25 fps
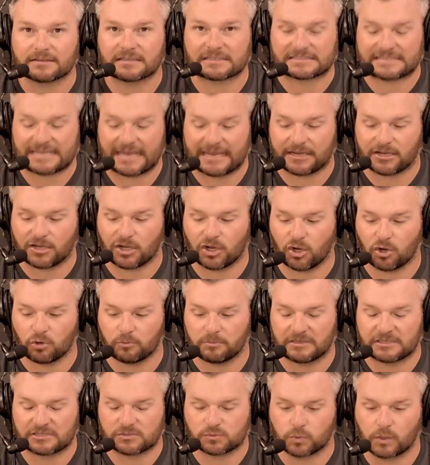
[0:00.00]
the take home
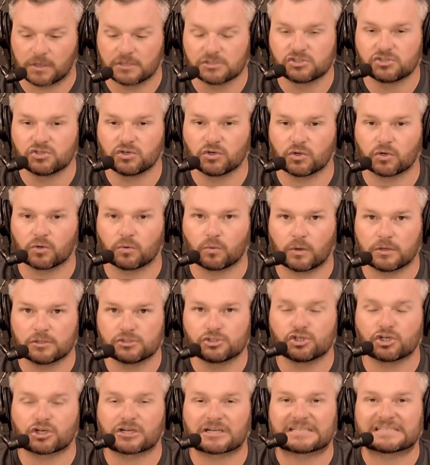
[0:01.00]
is once you're
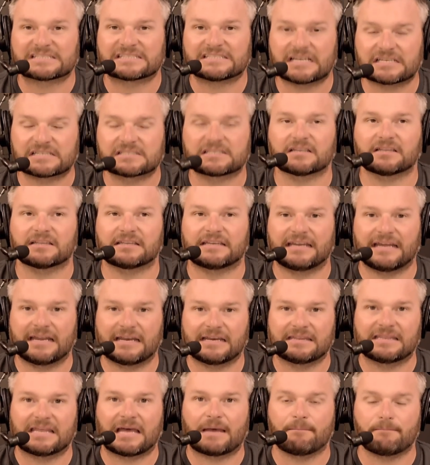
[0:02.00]
consistently
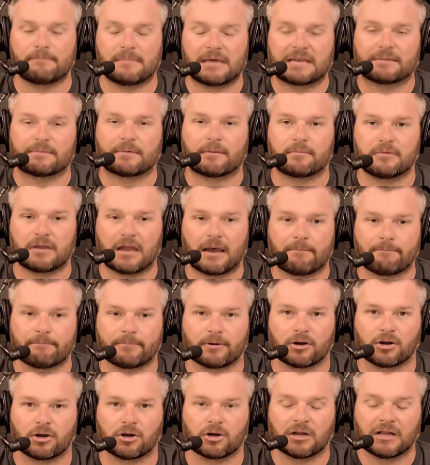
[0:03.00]
hitting that minimum
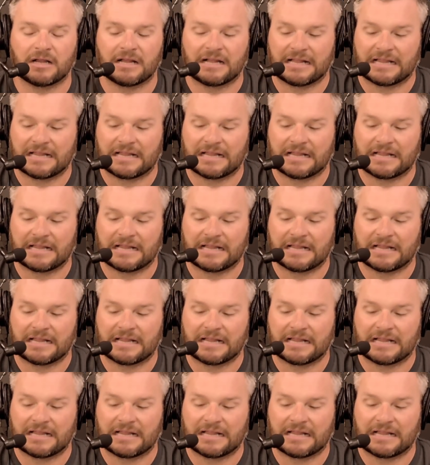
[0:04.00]
number,